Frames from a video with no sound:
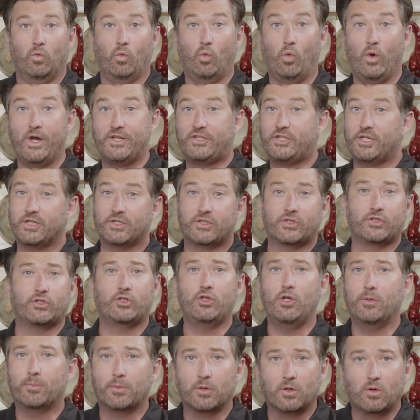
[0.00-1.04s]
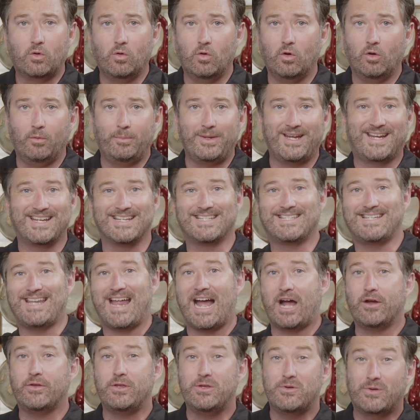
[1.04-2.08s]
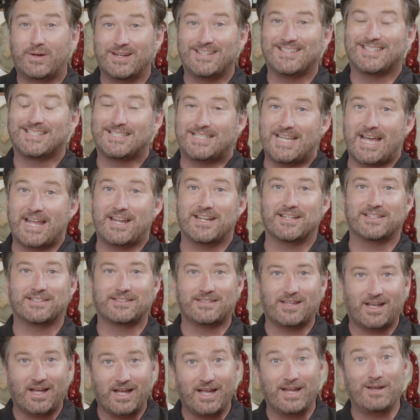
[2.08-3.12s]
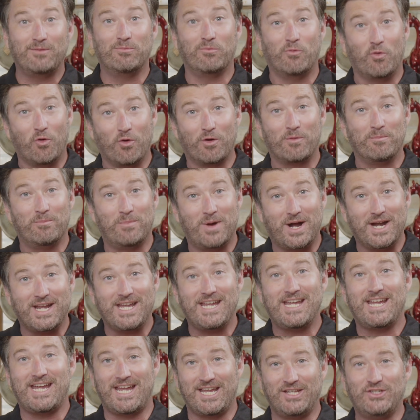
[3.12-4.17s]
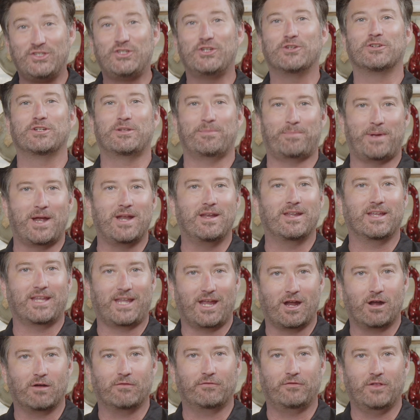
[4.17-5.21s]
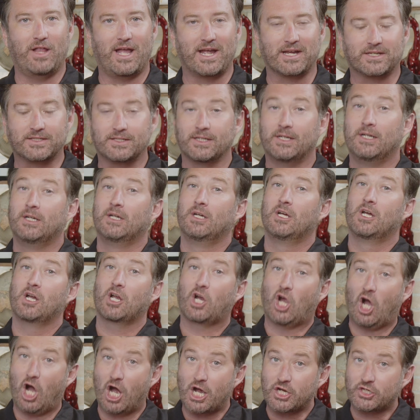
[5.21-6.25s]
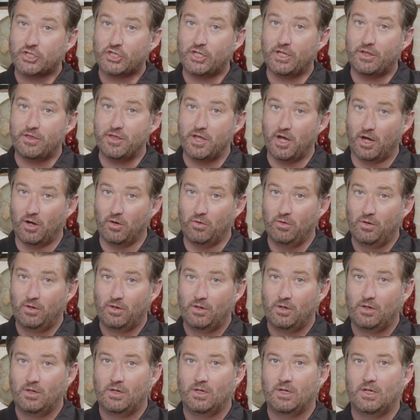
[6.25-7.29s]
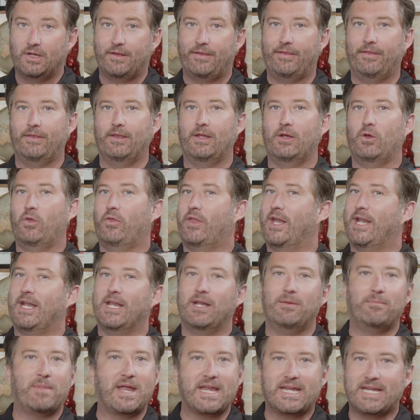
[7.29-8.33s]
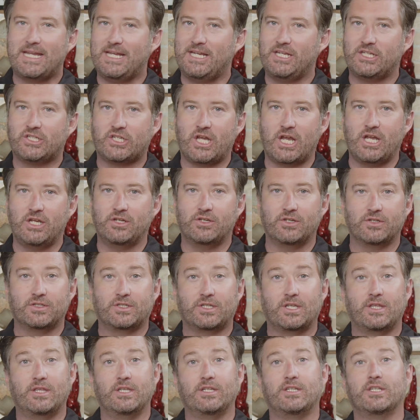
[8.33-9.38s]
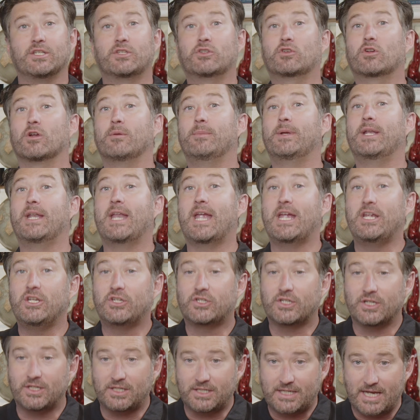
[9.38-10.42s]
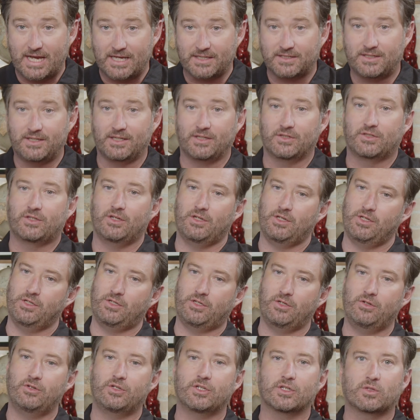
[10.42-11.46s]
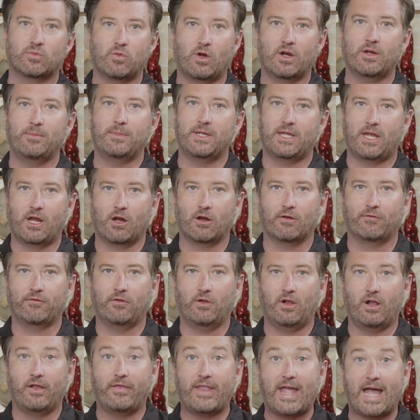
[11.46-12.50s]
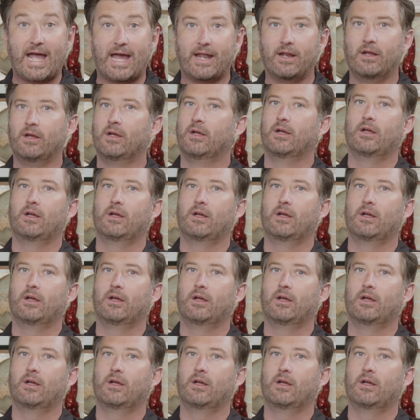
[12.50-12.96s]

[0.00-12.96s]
which is super cool because now you can set aside more money into your dependent care flex. Caution though, they didn't make any changes to the discrimination testing, so you do just want to be careful on that.